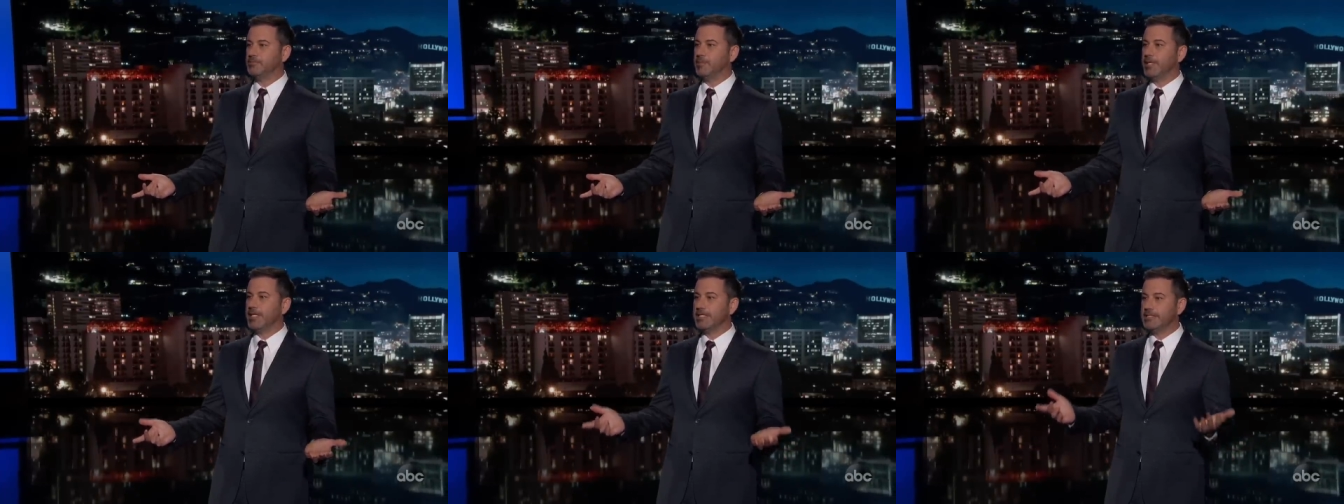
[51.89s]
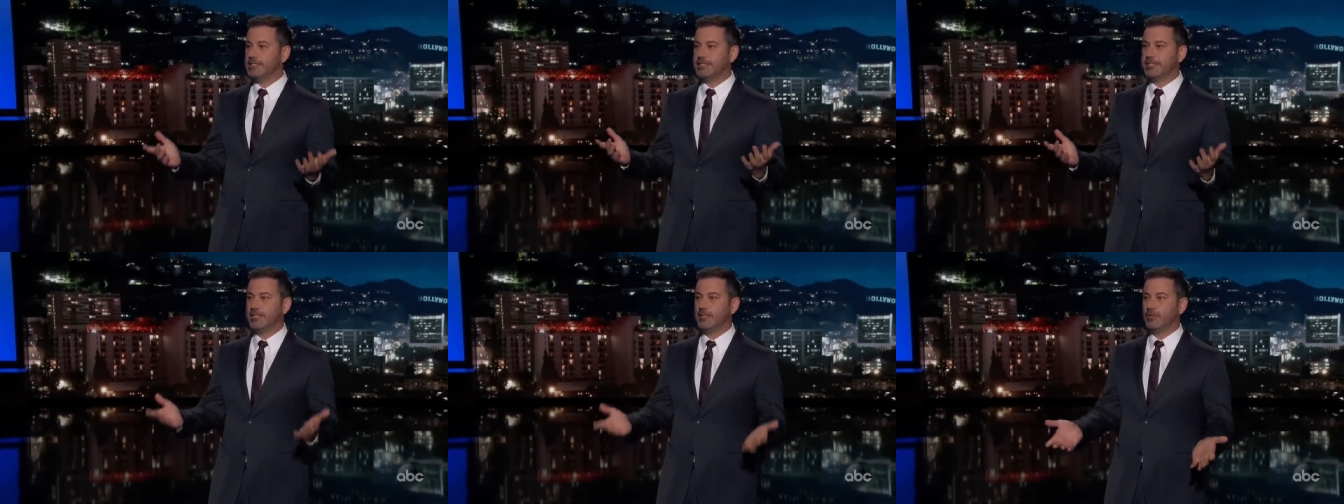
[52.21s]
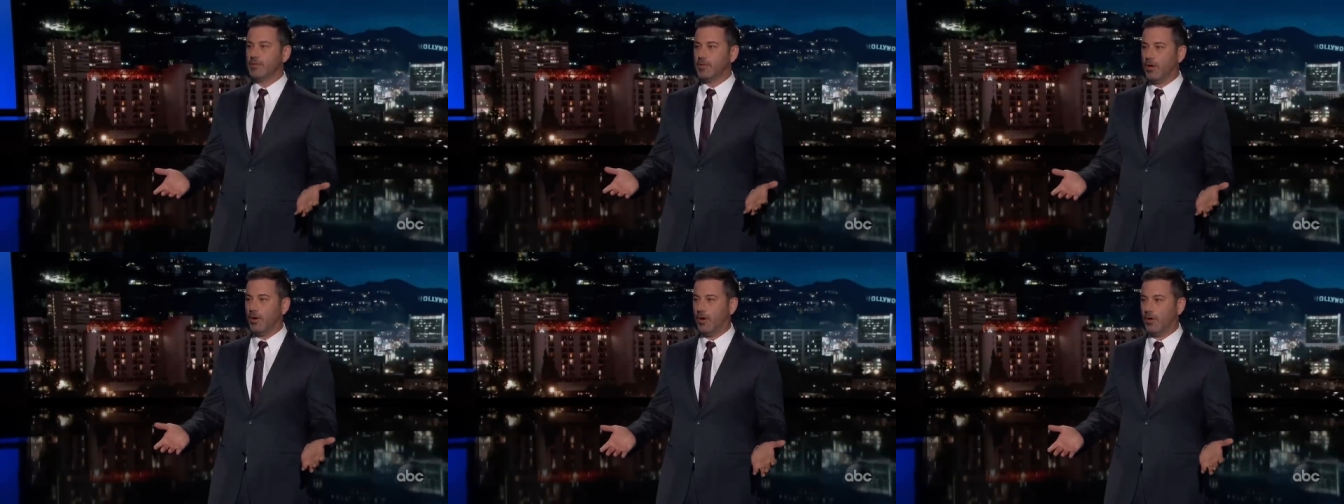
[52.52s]
but he
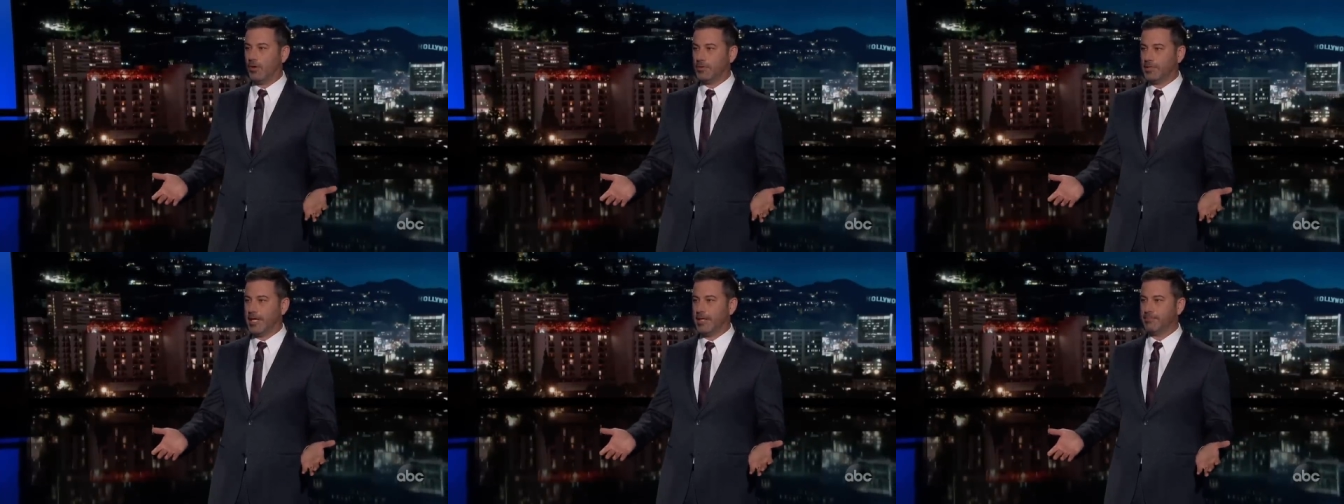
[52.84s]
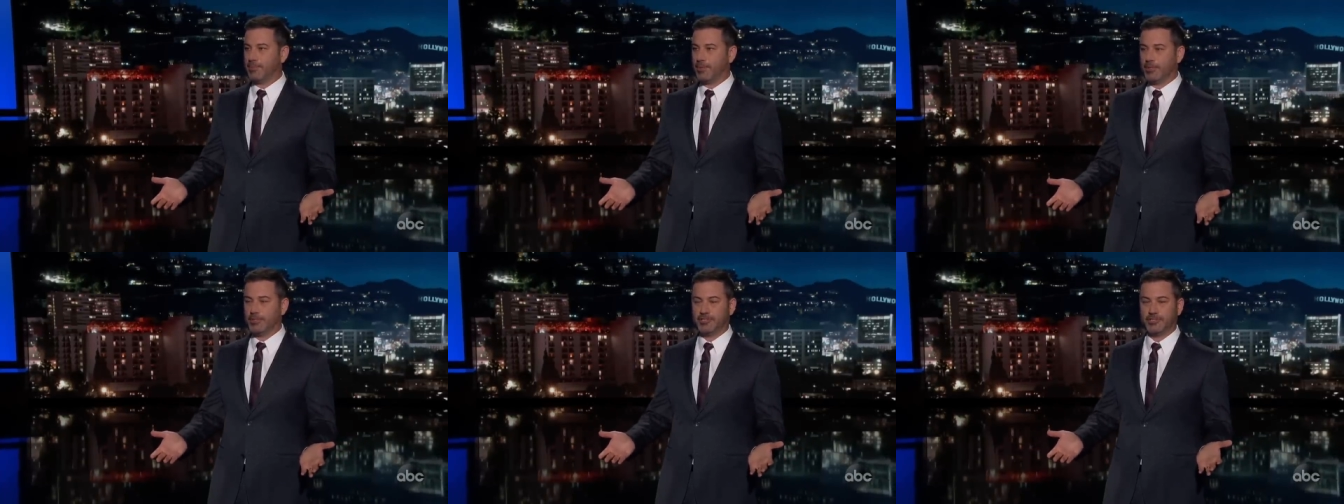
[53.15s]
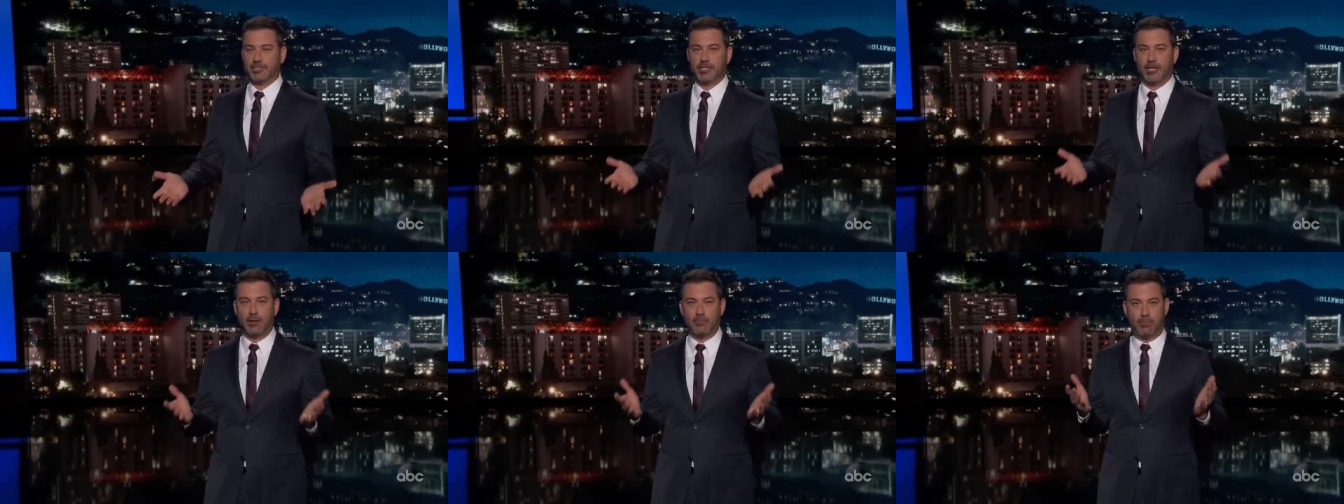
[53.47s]
still called that
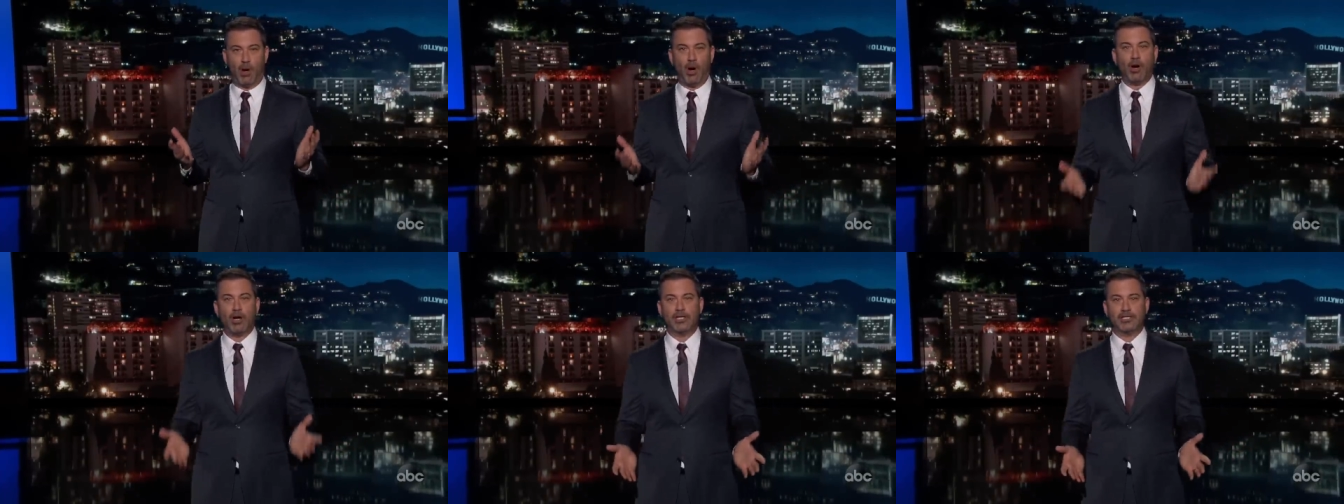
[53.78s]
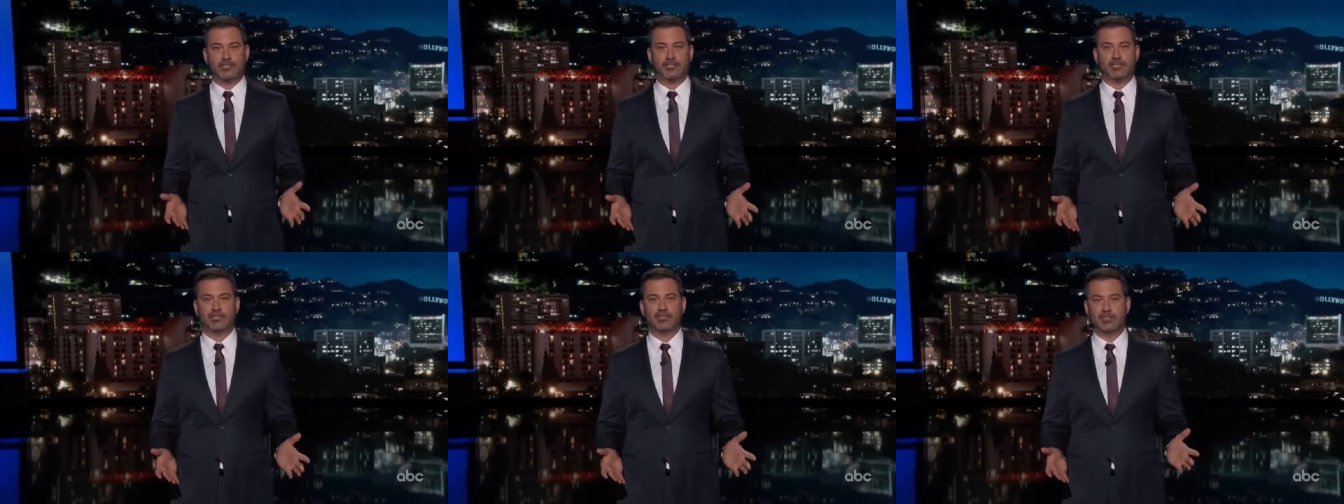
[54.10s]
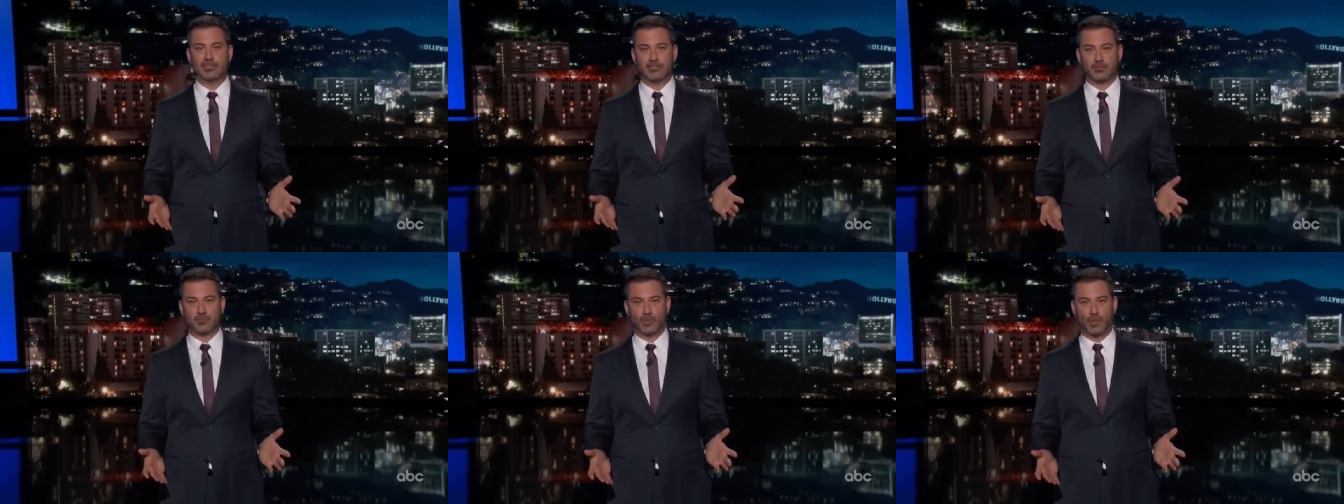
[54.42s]
person a partisan
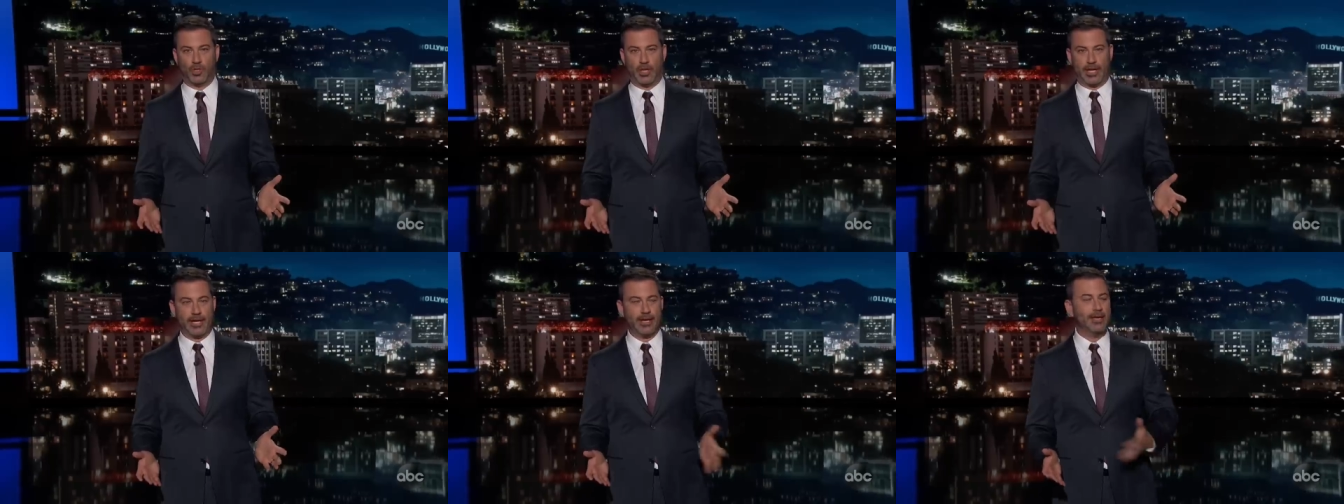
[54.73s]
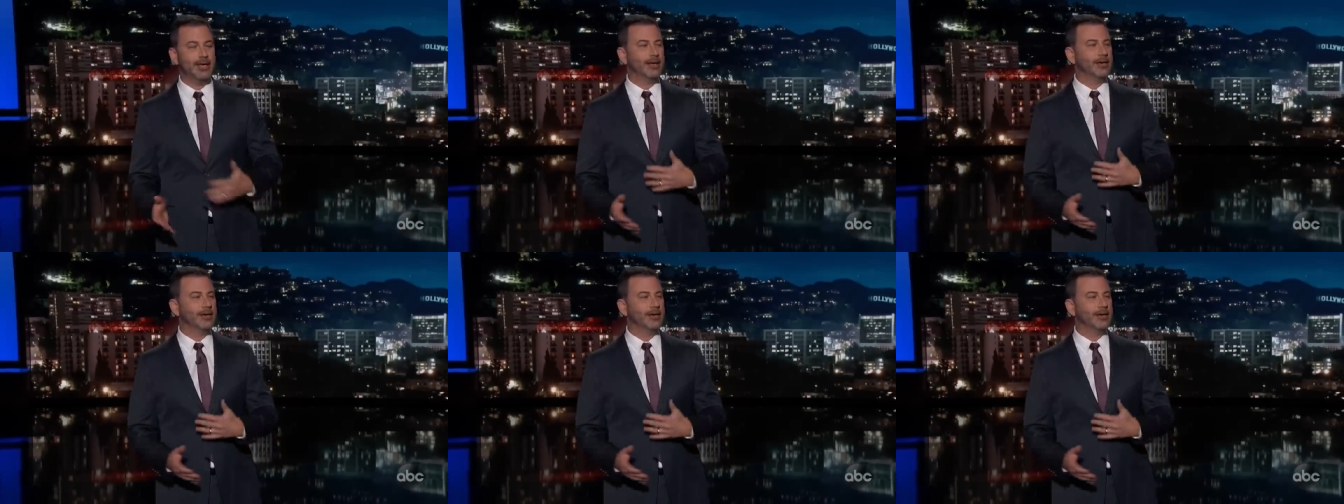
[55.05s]
this morning,